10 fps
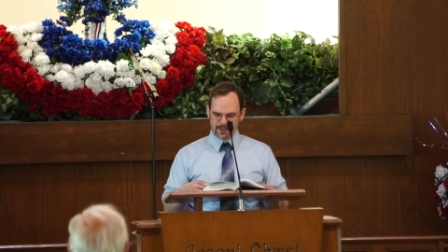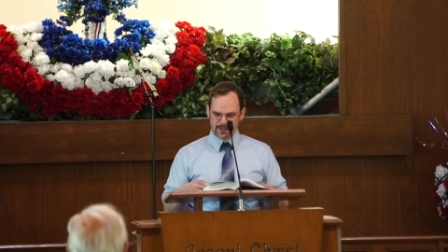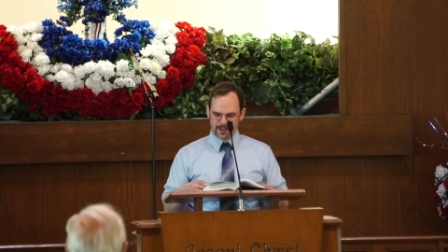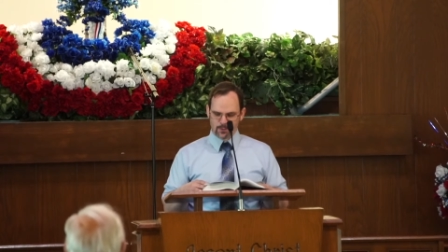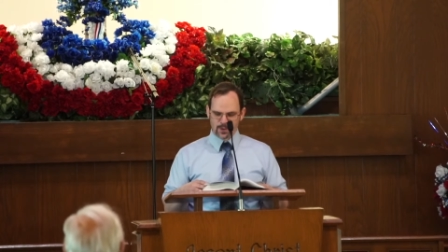
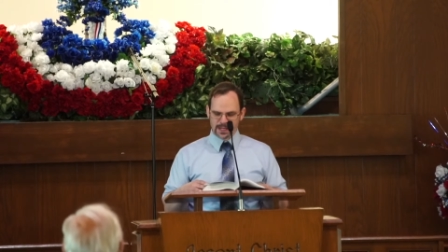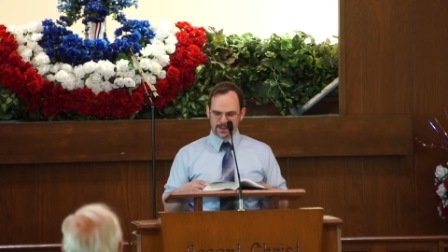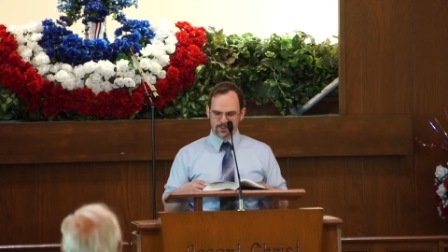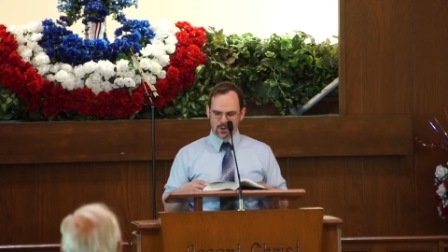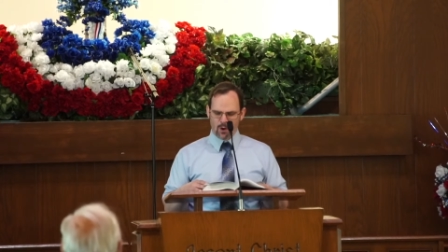And we
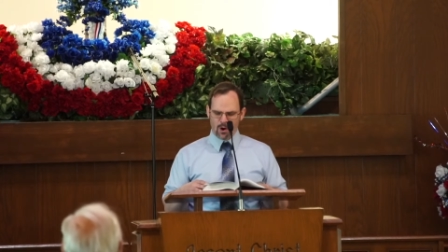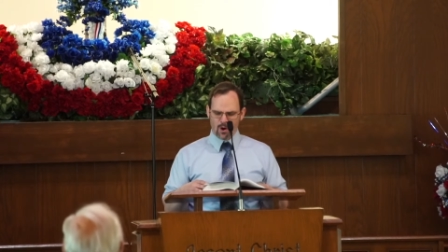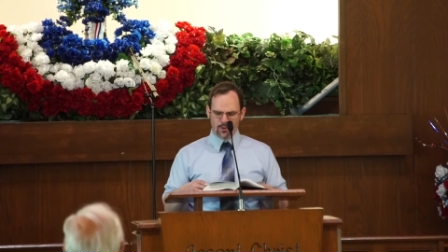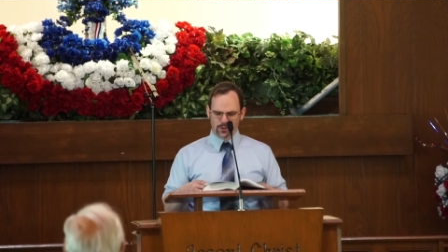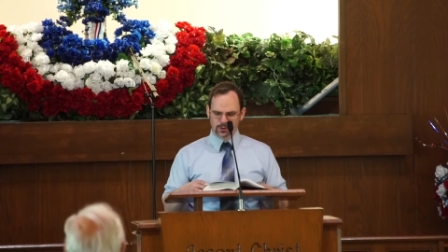give you
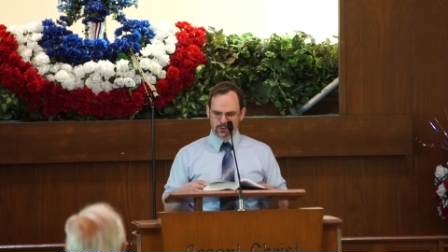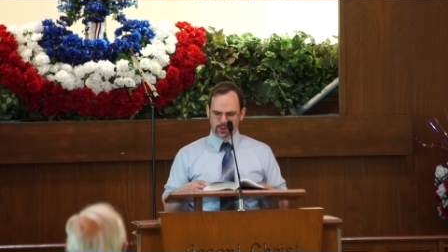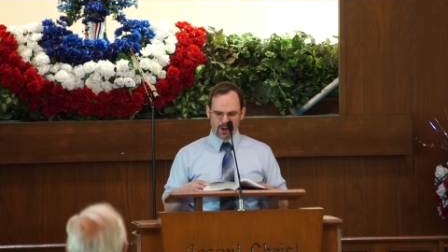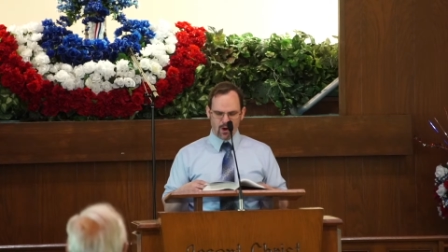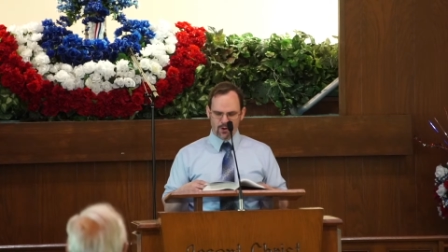all the glory,
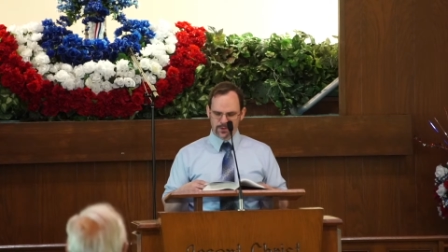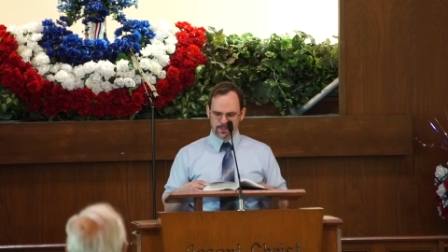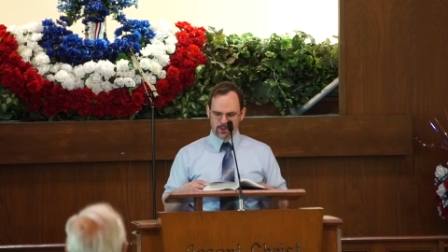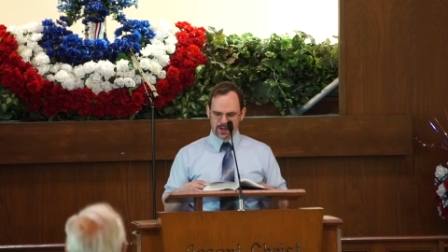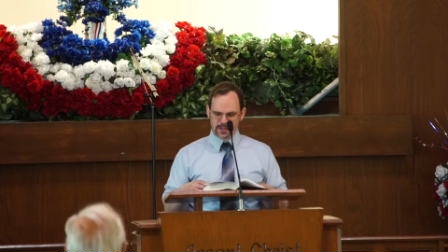all the
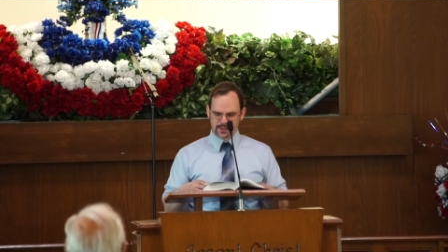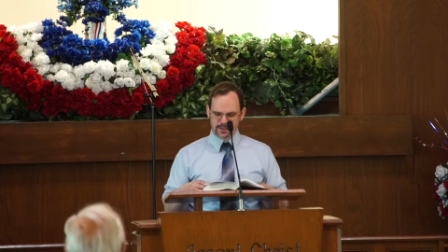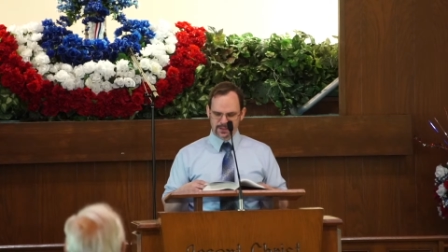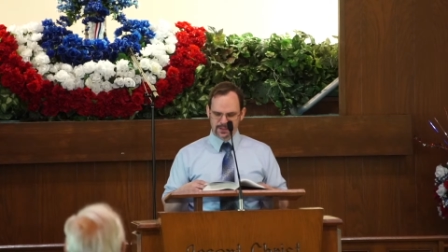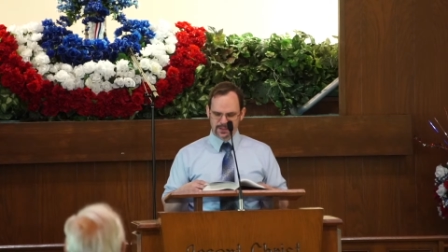praise,
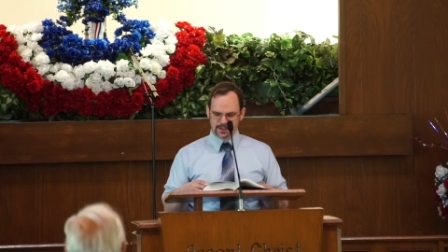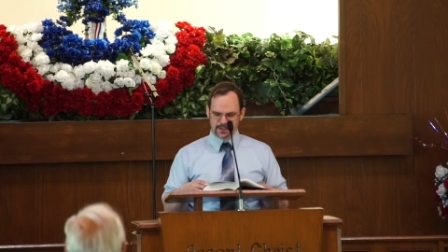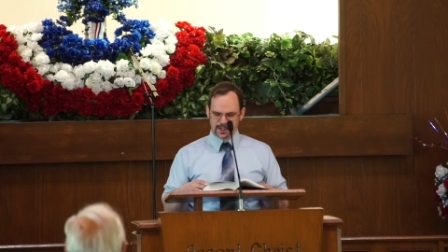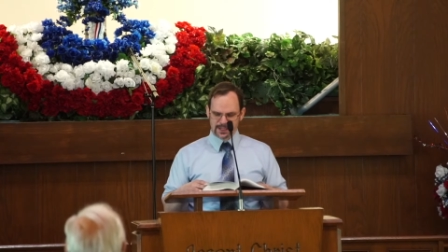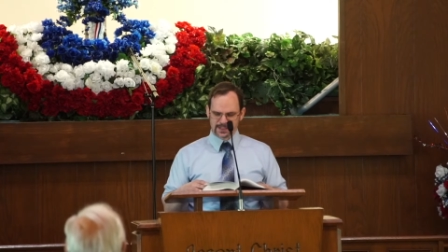
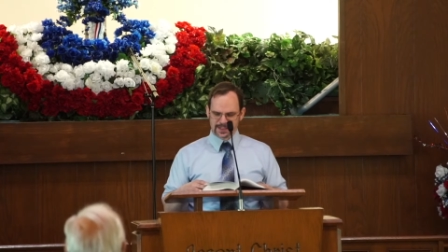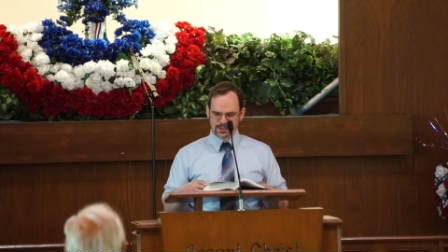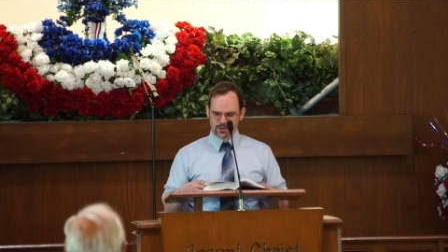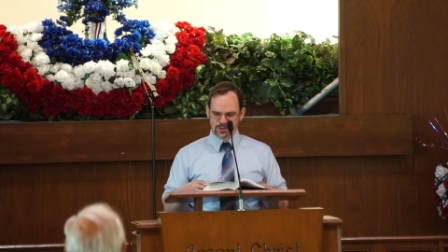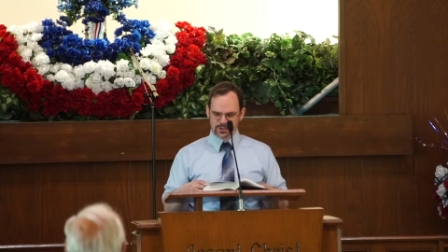and it's in
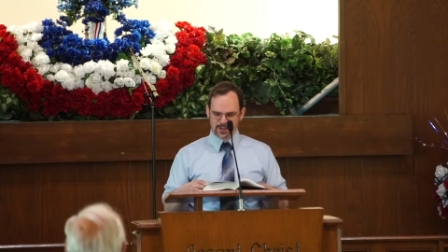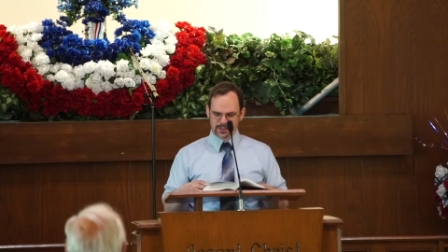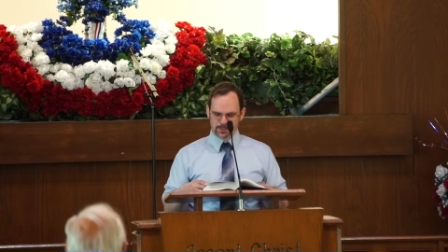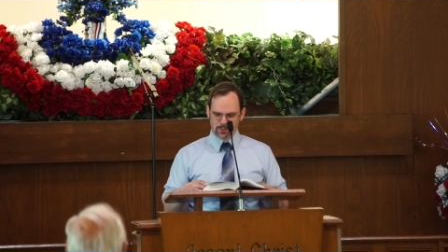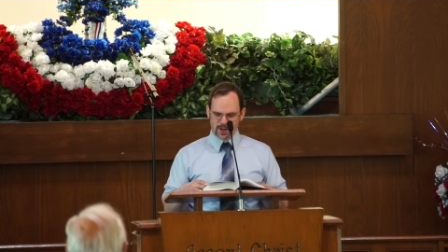your
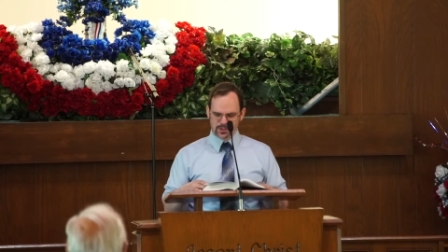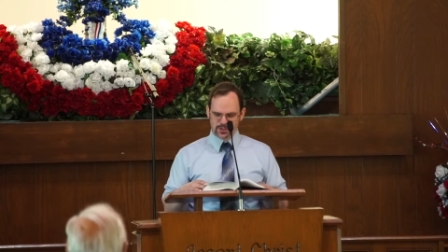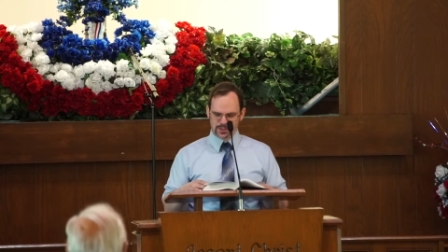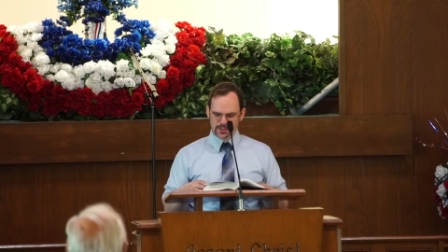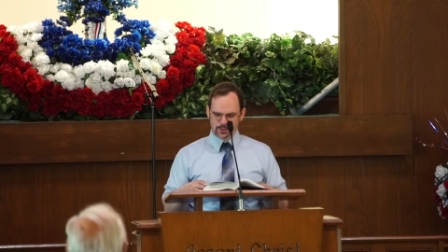Son's
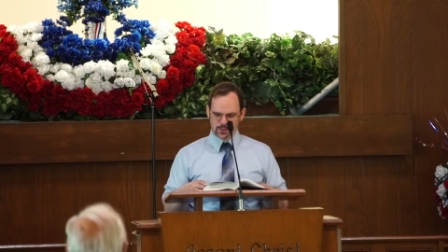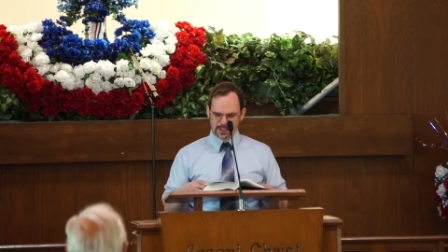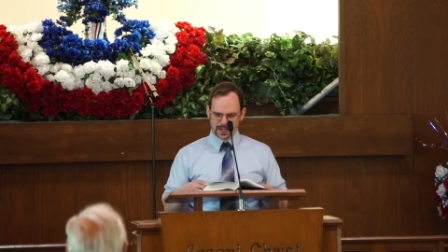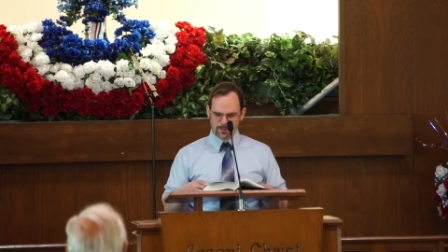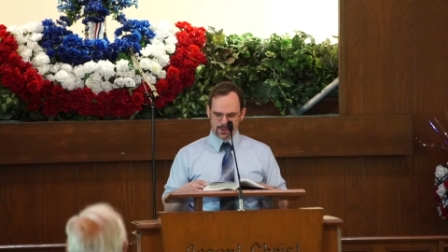precious and sweet
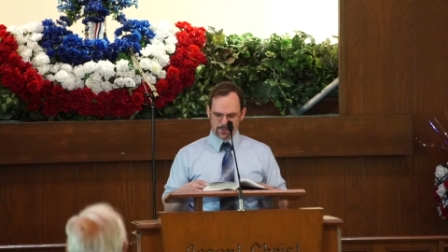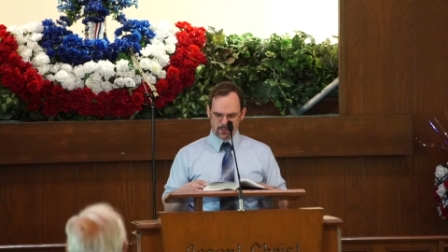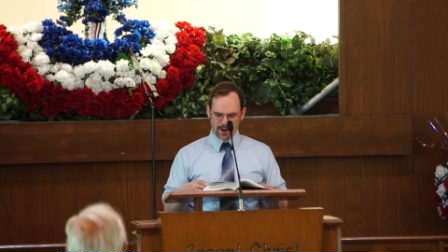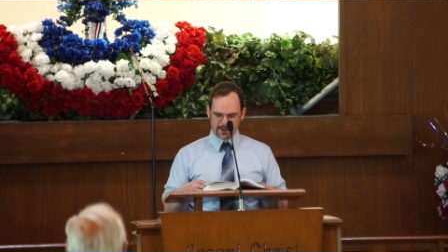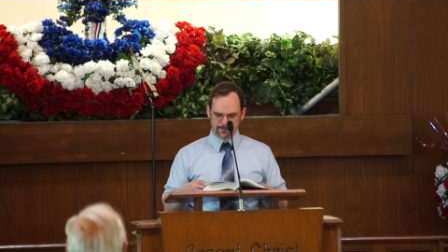name we
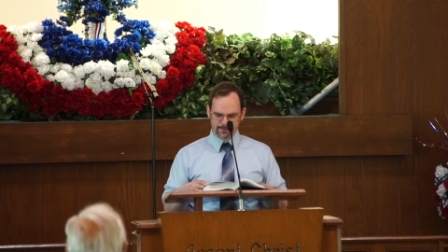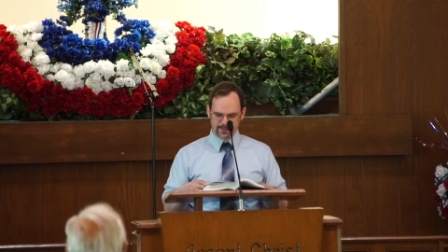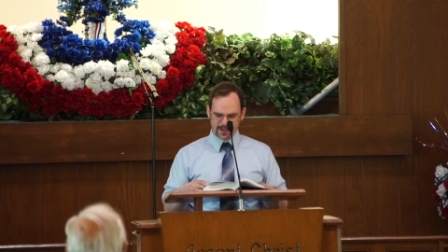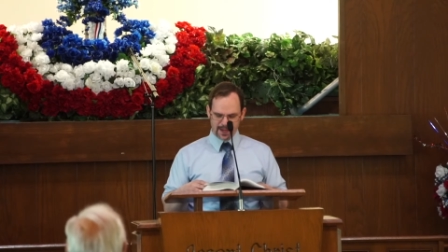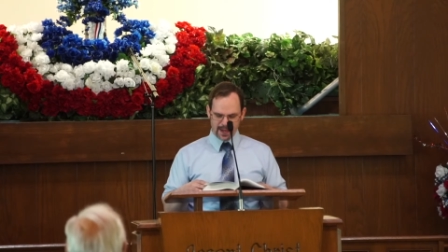pray.
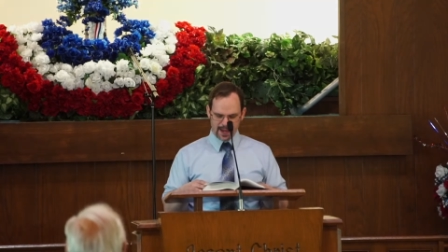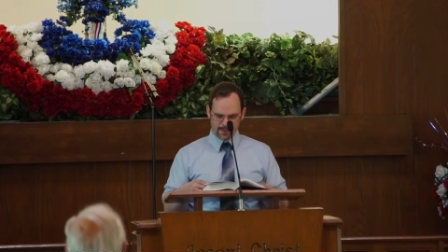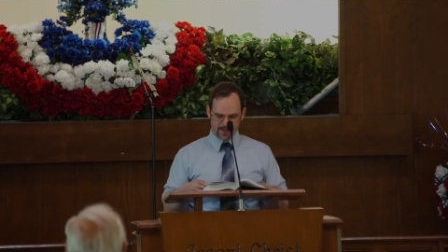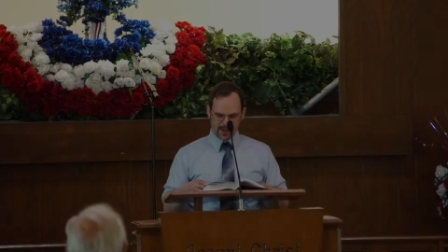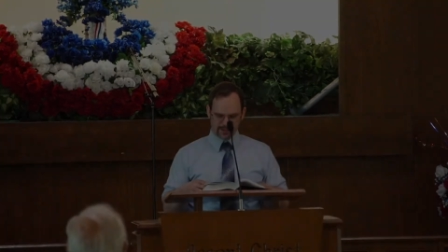
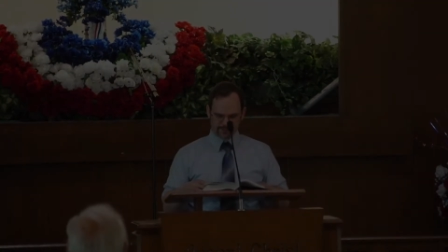Amen.